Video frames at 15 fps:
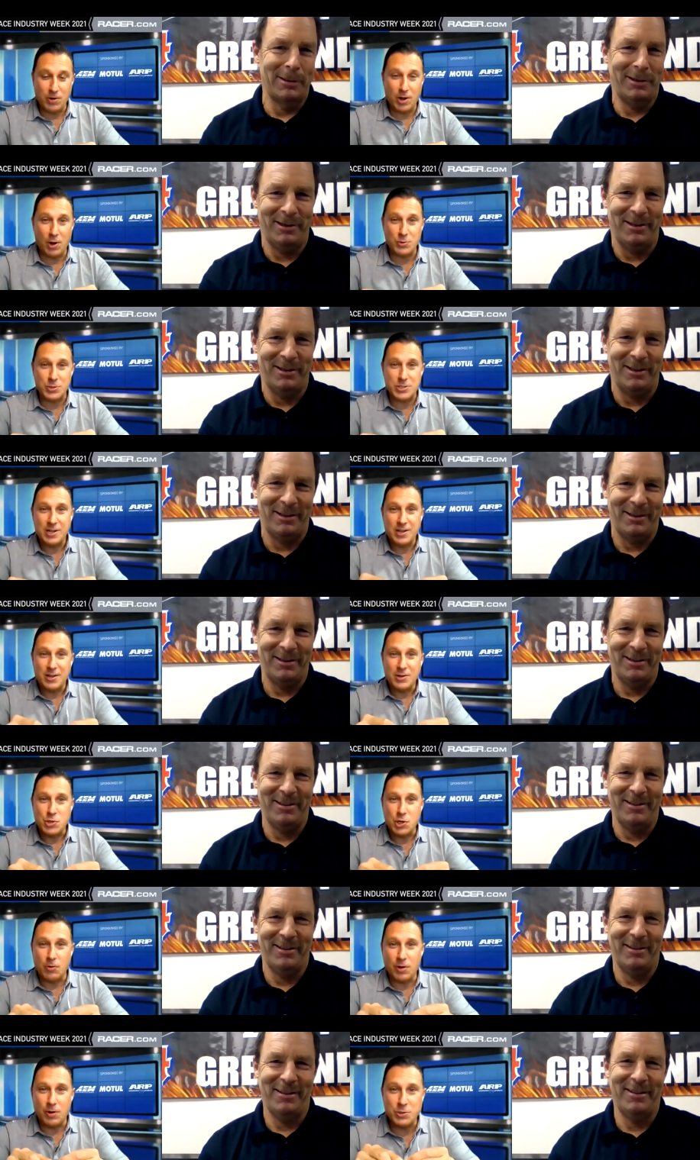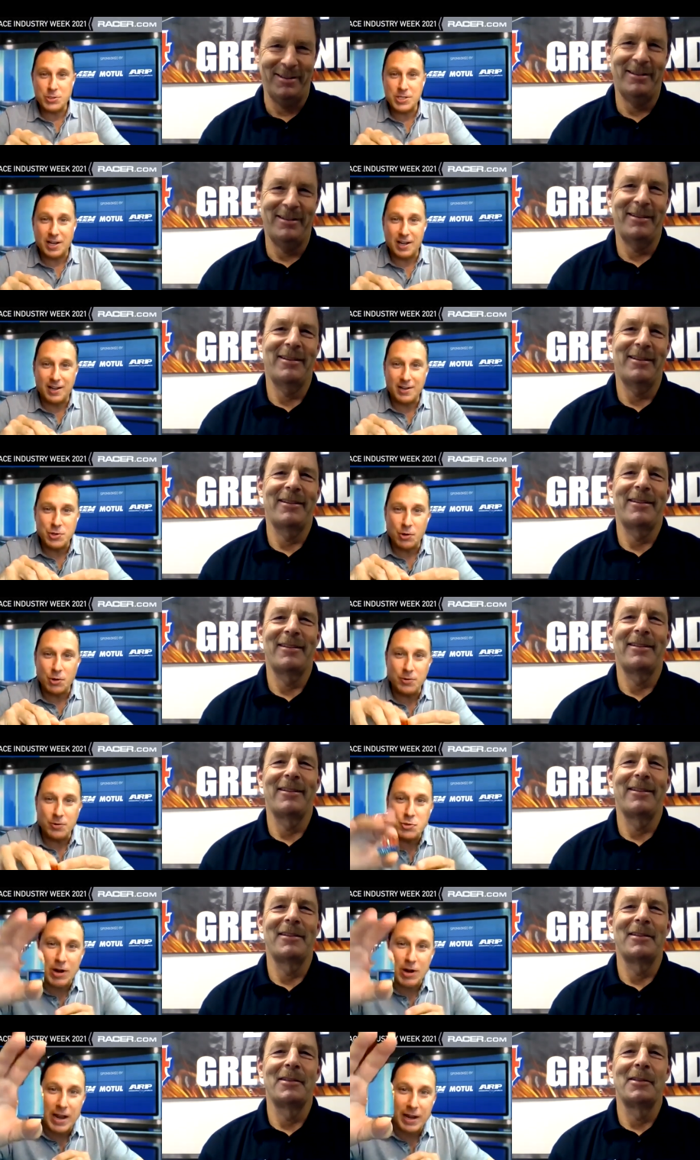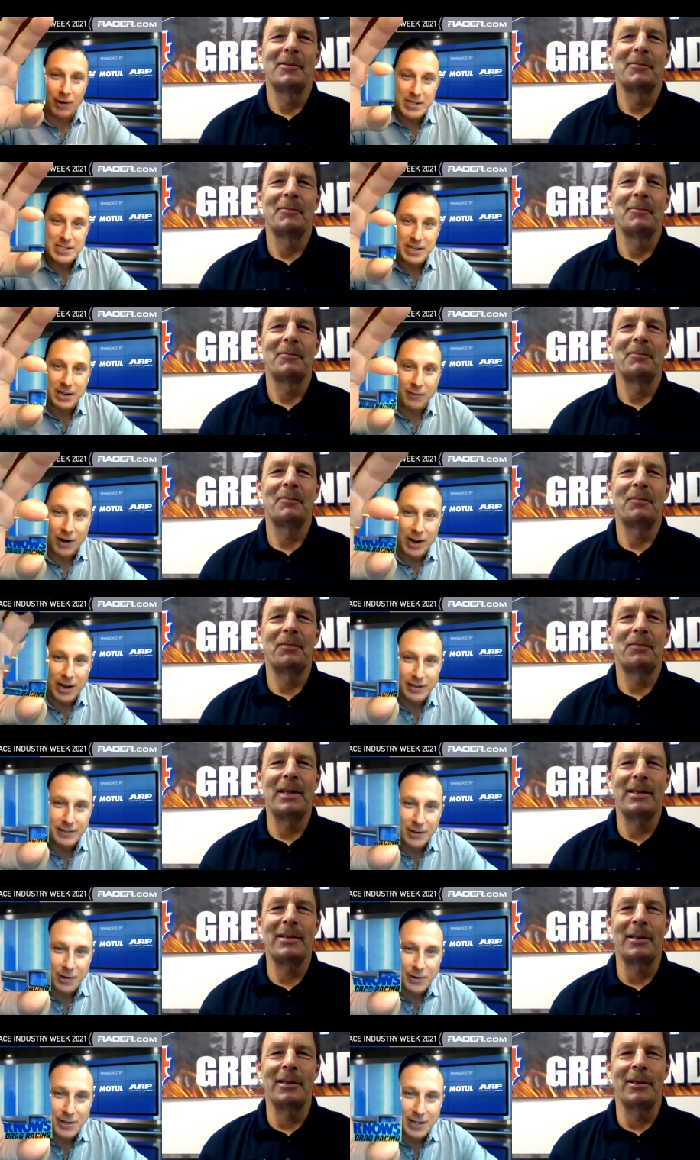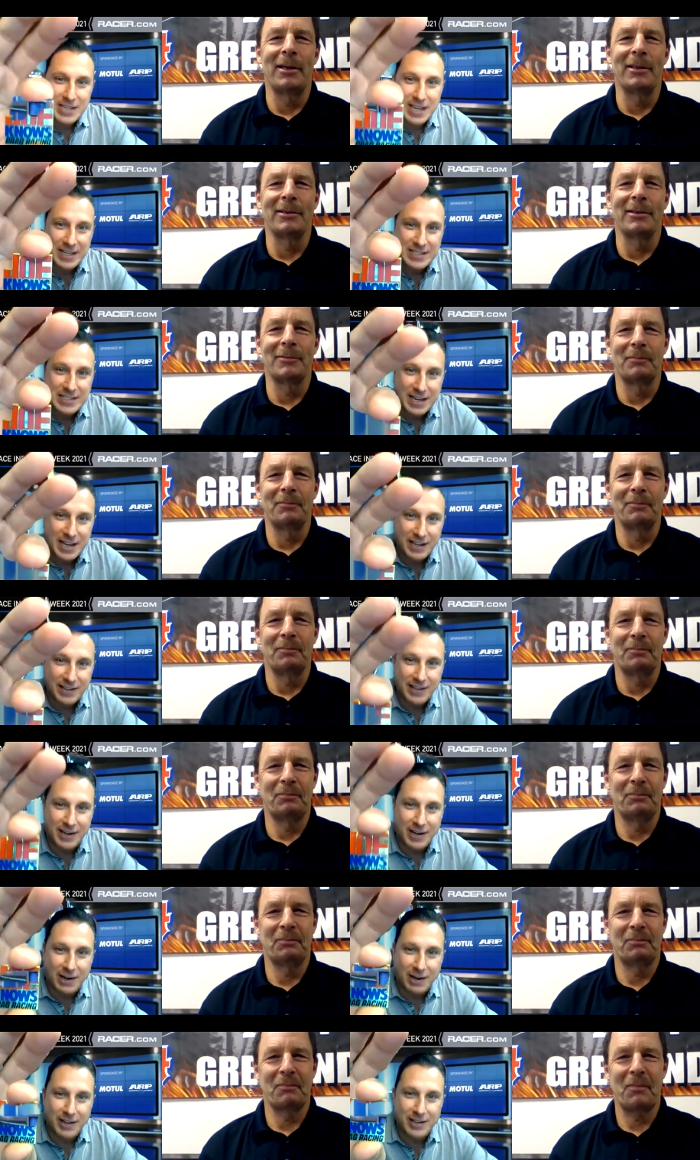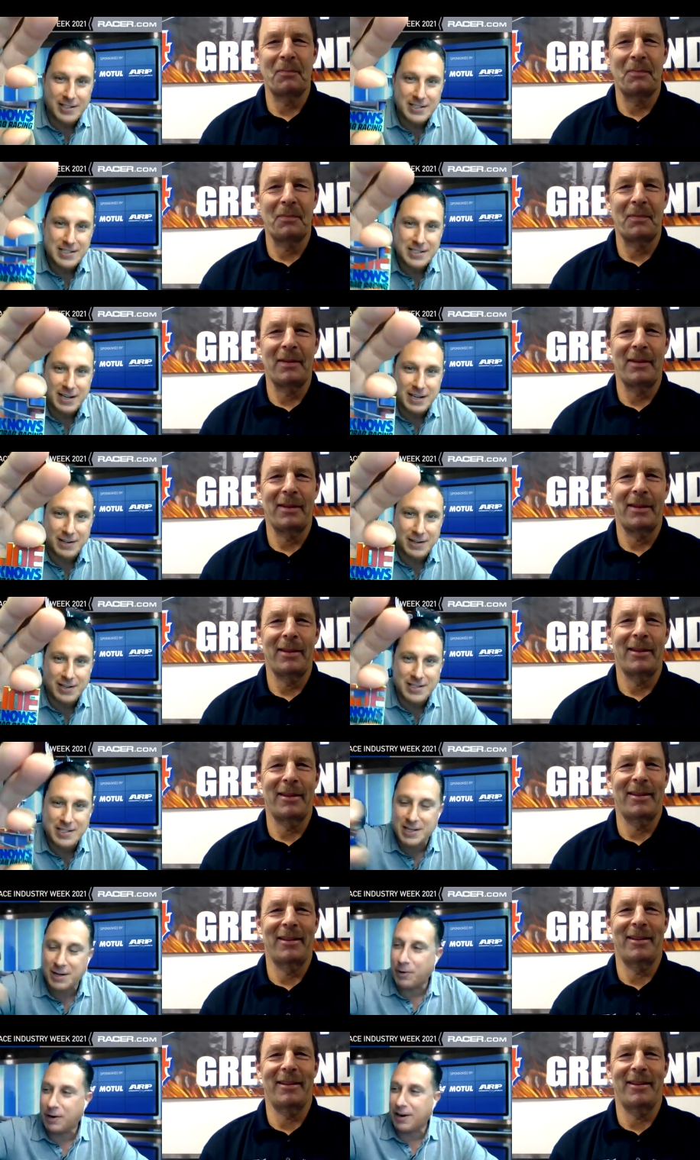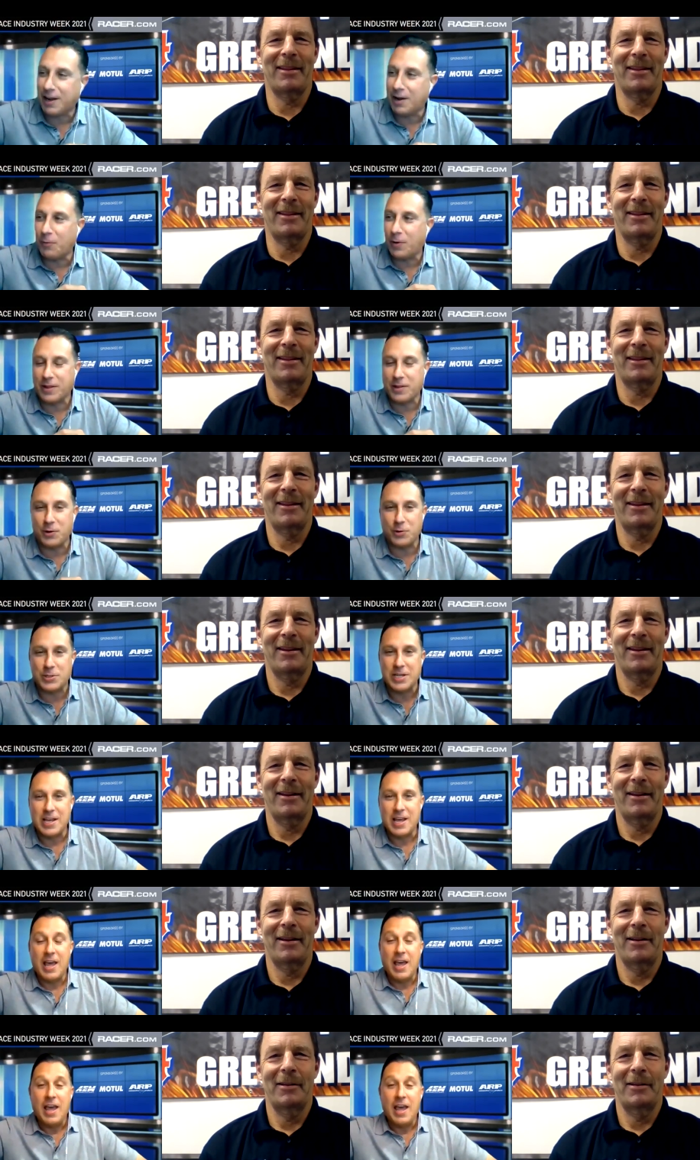Speaker 1: Joe knows. Joe knows uh, Joe knows drag racing, right? Oh, you there it is, there it is somewhere. I got one of those.